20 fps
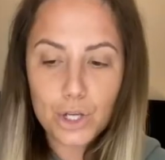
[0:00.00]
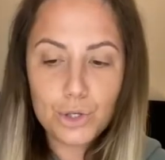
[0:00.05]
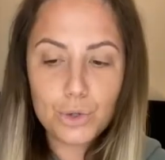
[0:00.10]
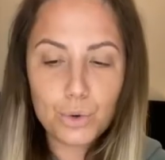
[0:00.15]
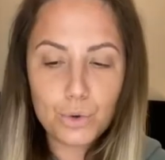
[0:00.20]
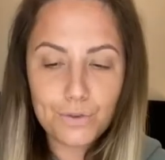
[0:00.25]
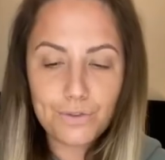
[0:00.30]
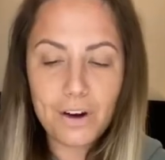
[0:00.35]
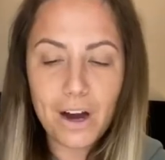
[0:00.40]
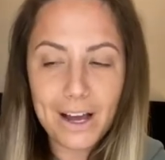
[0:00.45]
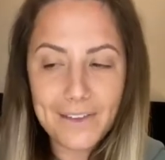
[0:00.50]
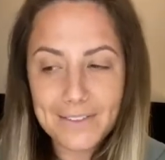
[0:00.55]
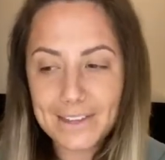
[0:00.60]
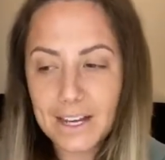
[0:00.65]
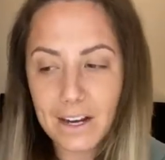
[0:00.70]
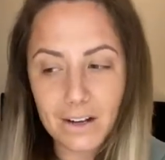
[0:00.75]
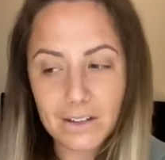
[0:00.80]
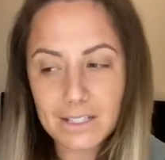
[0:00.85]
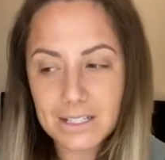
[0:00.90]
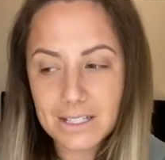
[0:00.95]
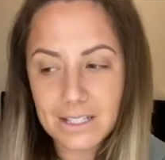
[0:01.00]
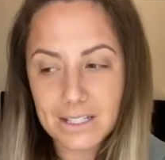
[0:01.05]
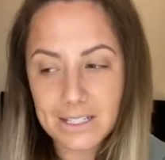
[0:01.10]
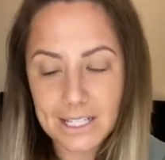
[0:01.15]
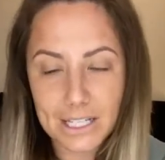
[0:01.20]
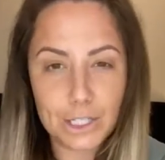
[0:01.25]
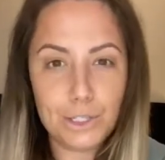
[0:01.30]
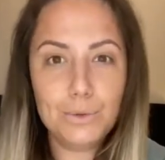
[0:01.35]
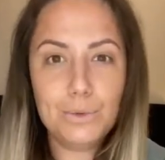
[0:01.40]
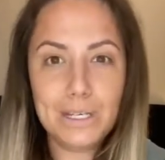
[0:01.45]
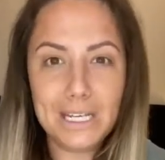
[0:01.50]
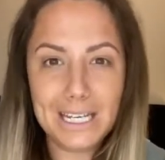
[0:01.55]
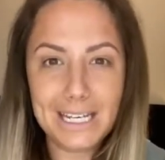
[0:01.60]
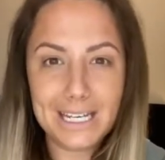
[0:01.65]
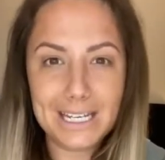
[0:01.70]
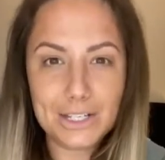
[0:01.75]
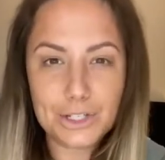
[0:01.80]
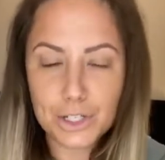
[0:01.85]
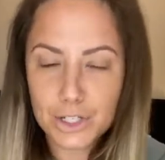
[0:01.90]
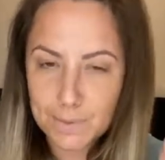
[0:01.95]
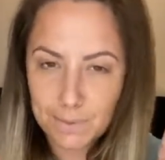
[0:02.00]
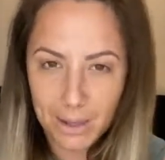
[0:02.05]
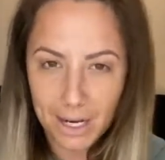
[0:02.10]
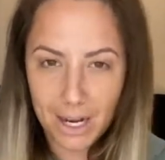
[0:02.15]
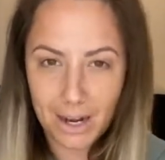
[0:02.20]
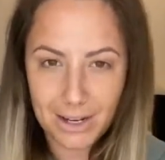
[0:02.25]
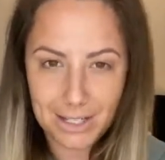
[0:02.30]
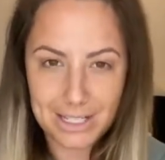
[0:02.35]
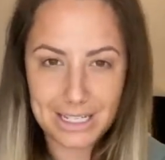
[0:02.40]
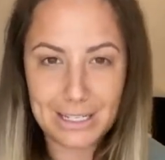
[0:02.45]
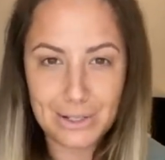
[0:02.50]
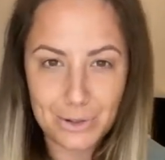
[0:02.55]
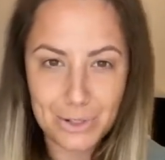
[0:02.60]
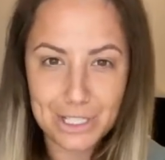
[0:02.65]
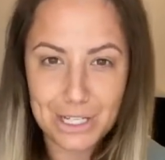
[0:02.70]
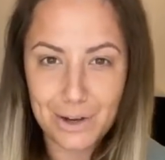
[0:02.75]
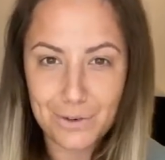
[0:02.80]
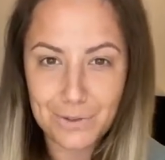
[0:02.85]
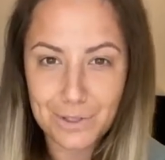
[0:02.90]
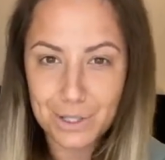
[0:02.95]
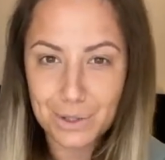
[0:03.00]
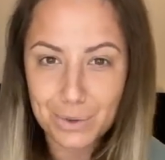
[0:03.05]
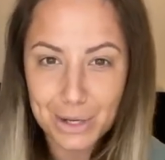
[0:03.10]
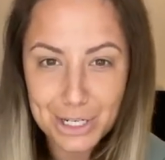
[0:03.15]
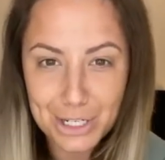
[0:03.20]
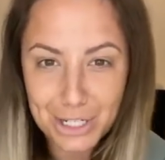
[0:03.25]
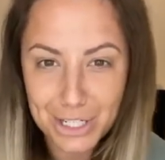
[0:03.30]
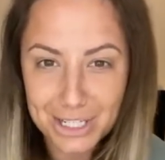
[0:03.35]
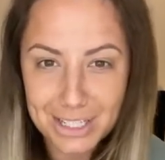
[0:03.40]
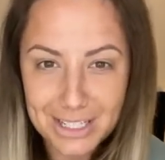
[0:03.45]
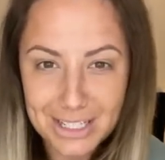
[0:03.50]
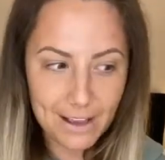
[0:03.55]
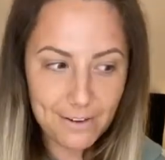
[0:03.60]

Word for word: You'll find the answers that you need just by asking yourselves the questions.